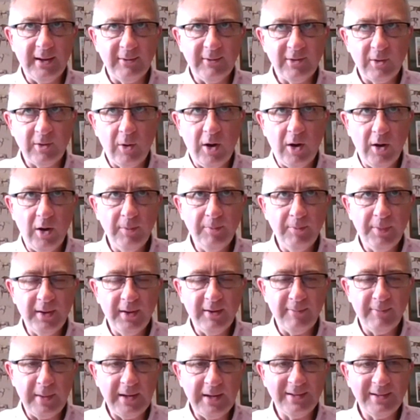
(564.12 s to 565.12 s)
So I'd
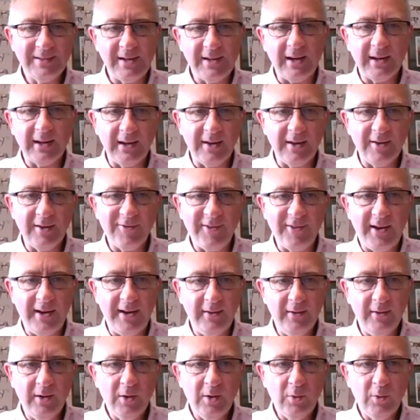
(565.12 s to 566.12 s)
be a big Sakir
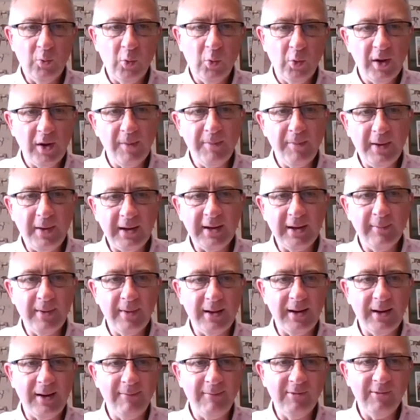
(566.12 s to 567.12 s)
fan. Would I back him
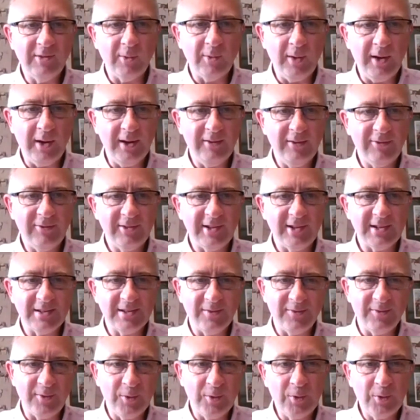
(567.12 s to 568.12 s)
at 11-8,
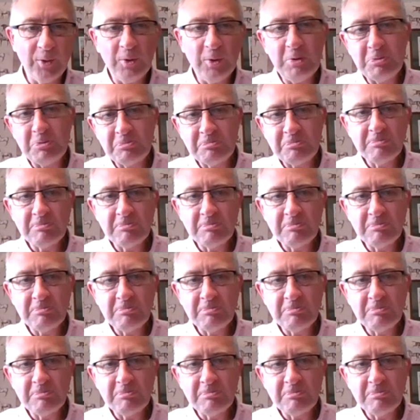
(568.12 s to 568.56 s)
6-4?